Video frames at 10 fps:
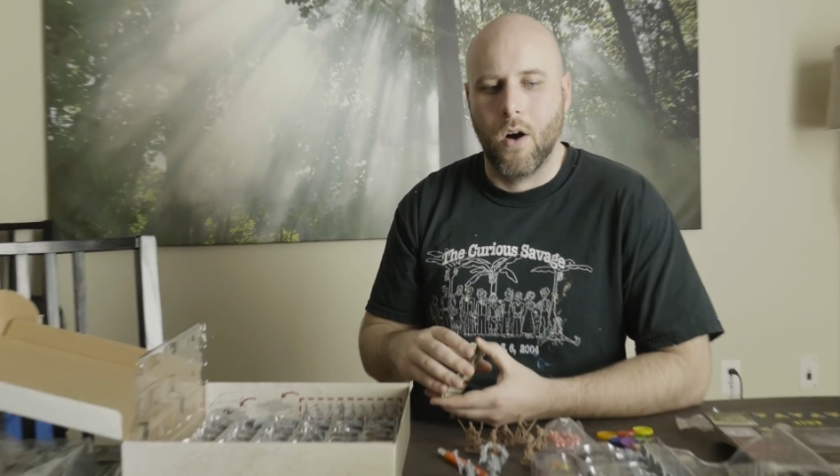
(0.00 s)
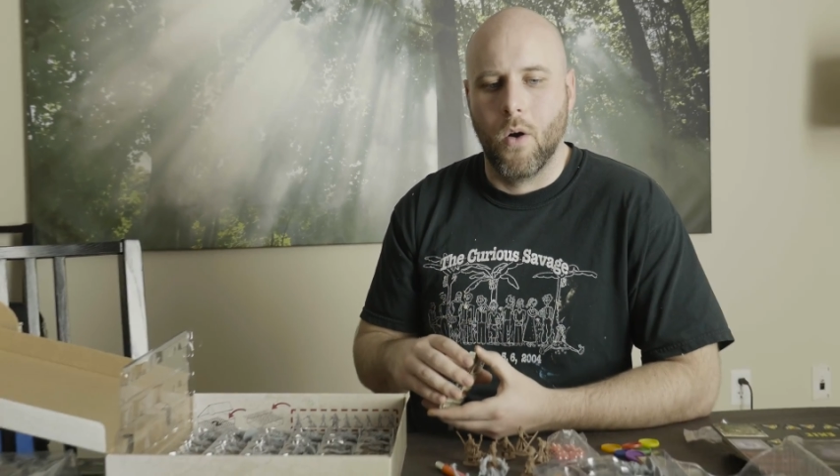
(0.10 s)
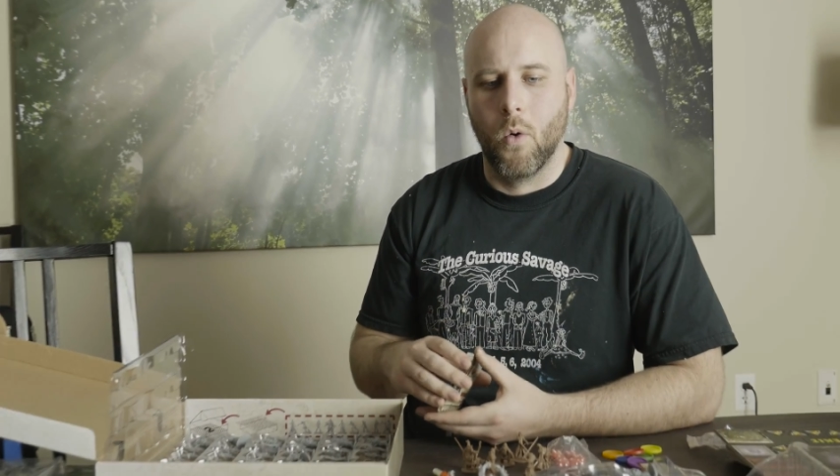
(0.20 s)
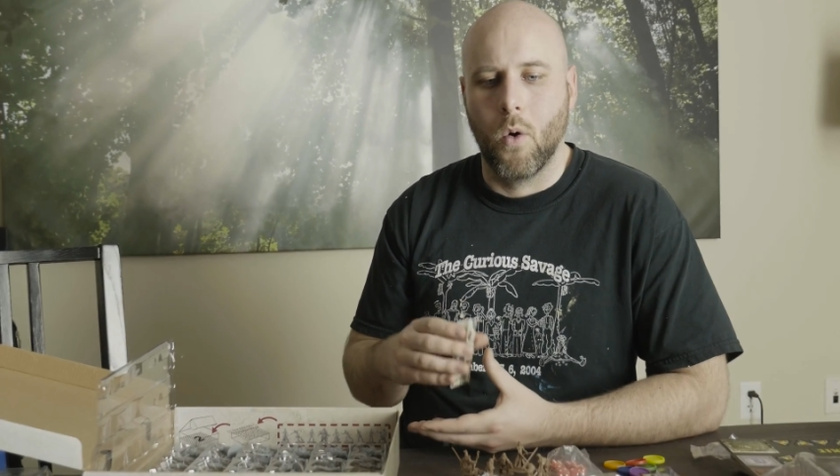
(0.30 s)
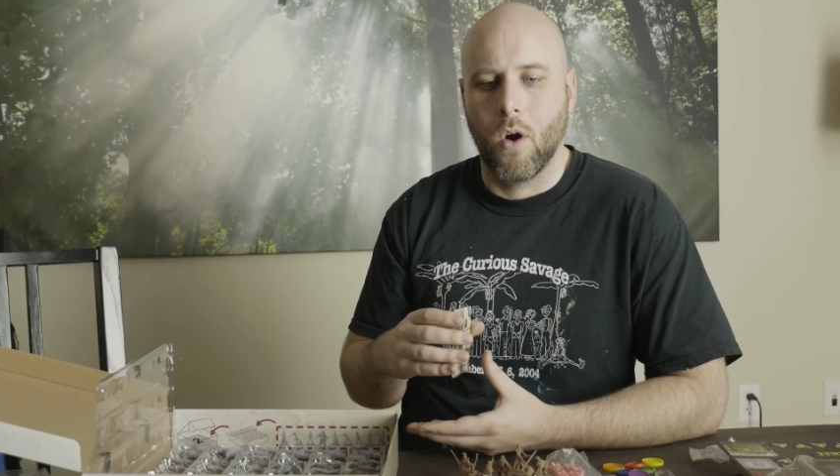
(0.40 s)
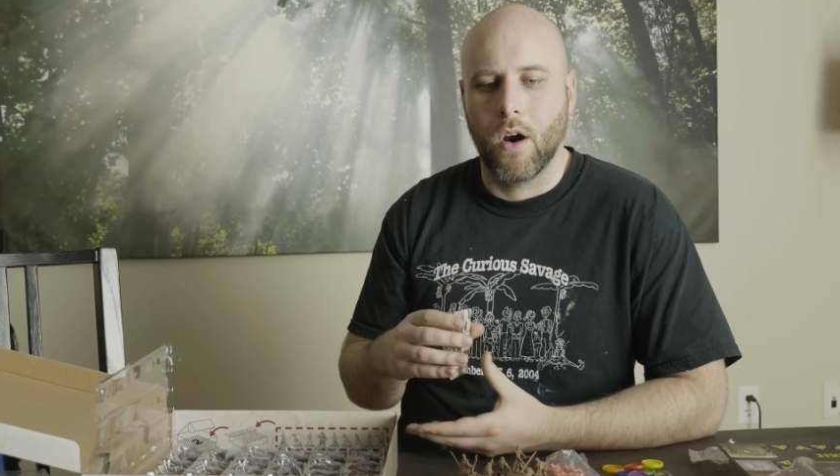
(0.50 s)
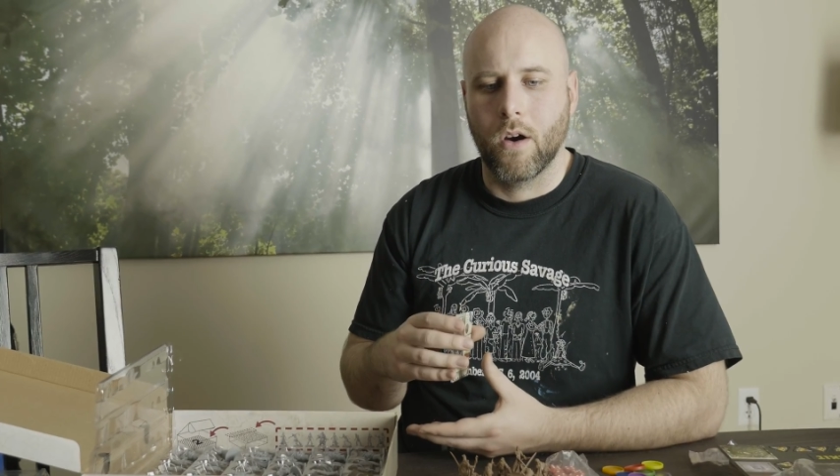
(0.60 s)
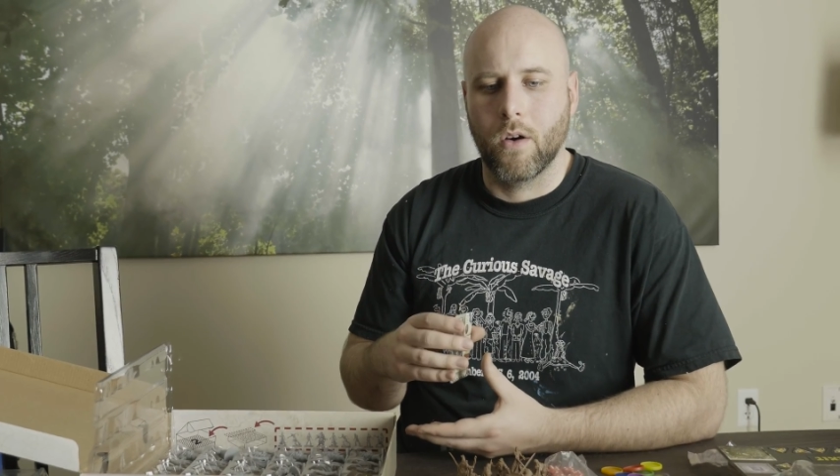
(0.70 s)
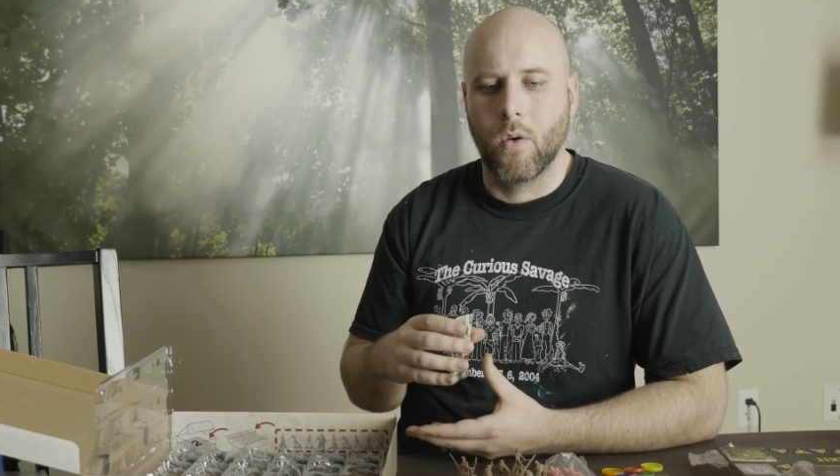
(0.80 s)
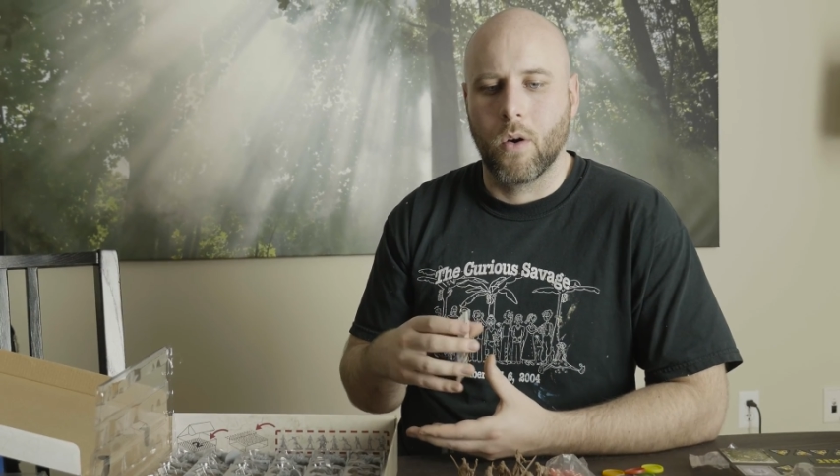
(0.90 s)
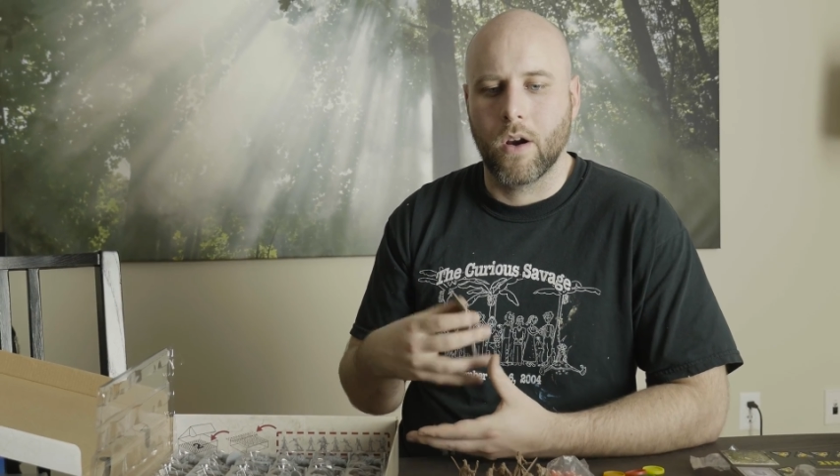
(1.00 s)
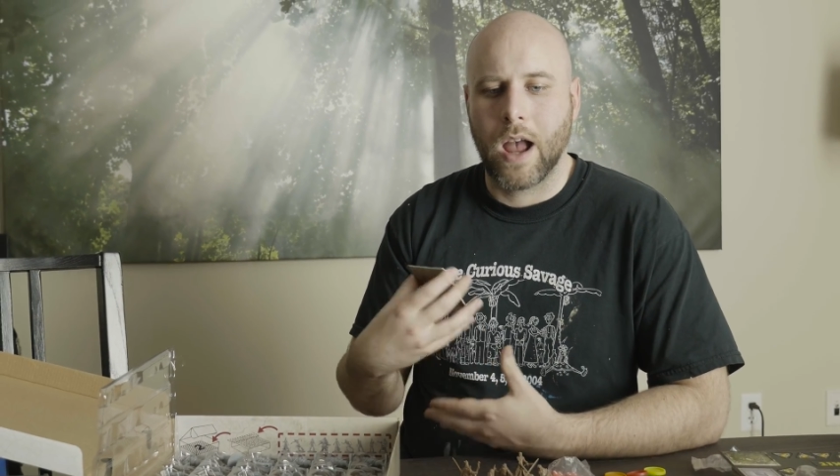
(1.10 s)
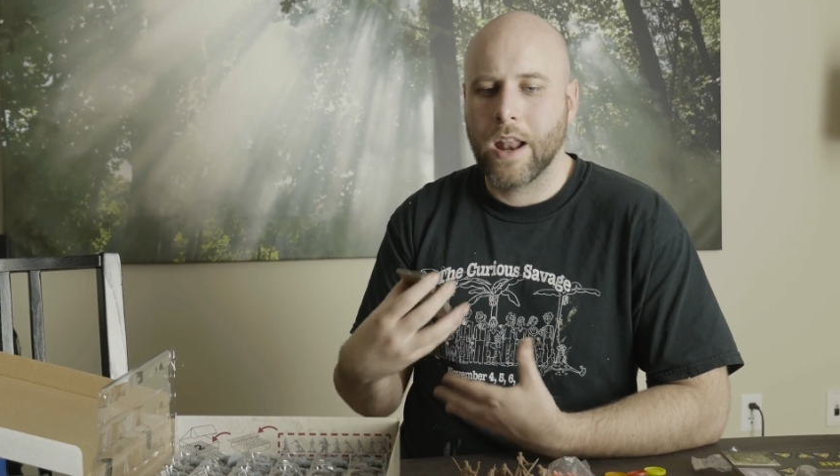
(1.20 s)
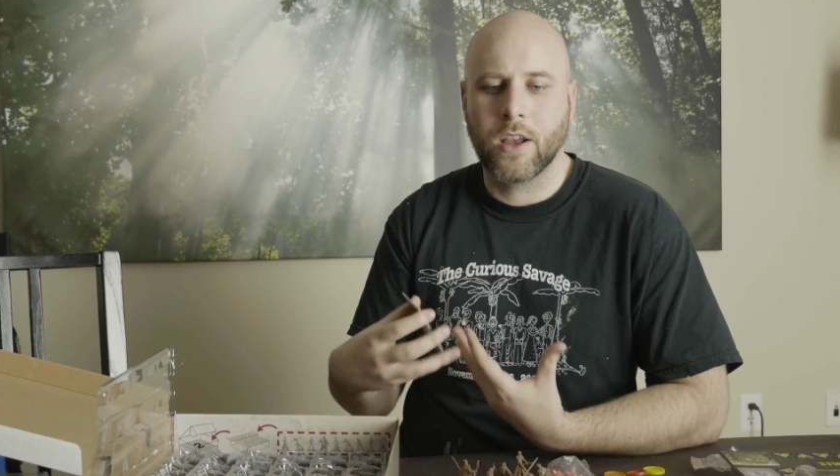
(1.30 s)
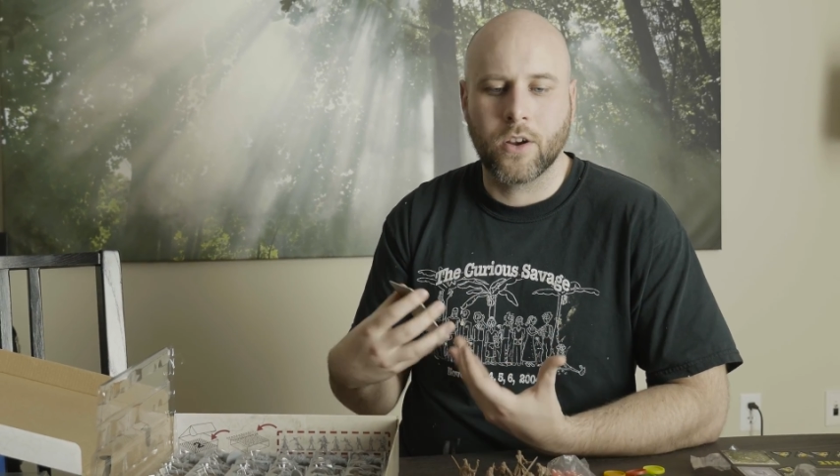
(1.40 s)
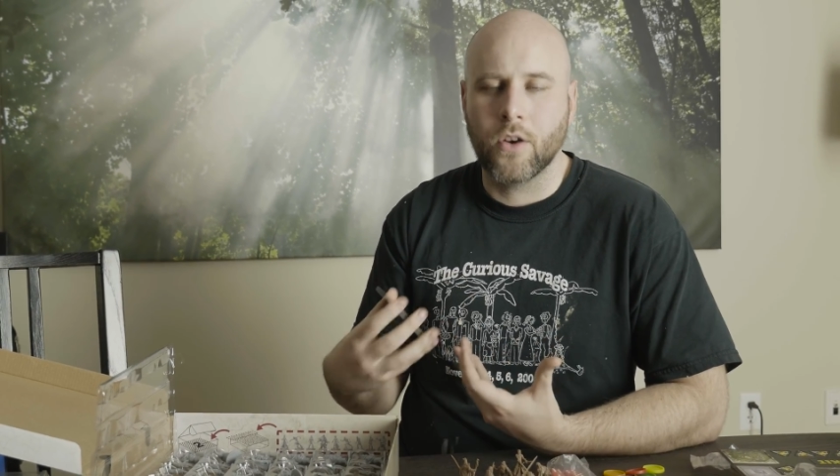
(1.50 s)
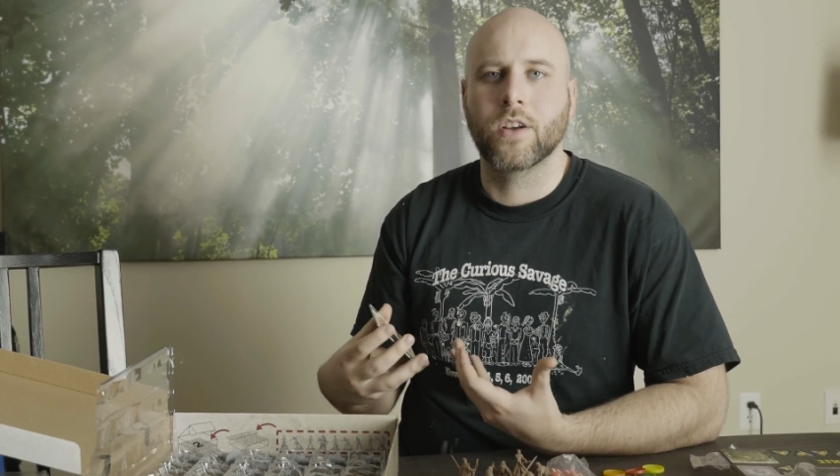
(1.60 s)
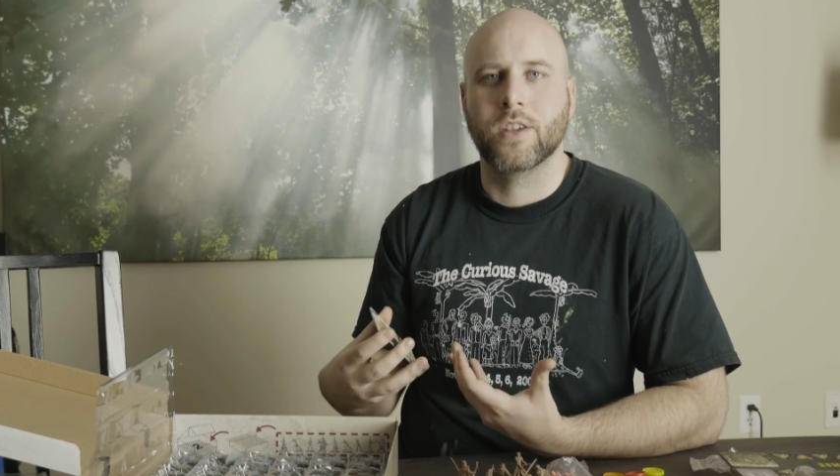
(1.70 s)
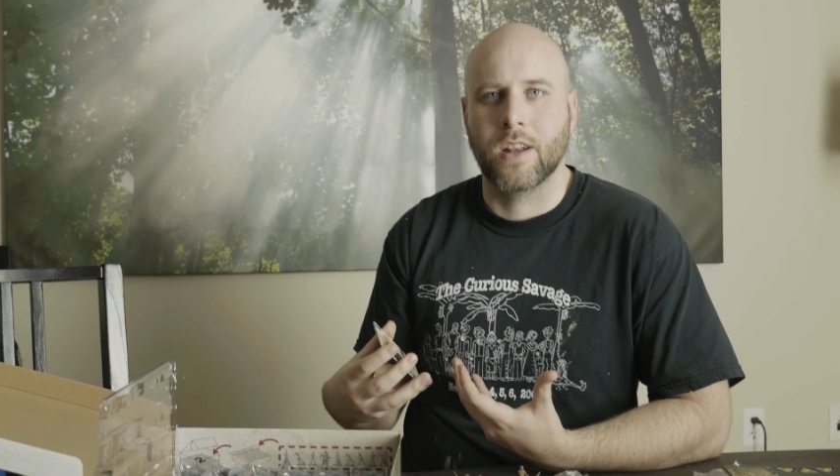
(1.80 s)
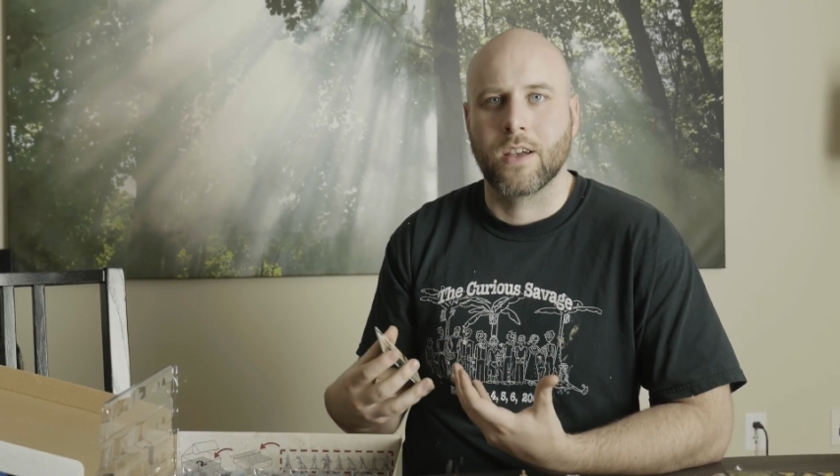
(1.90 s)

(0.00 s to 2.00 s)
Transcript: or kind of encouraging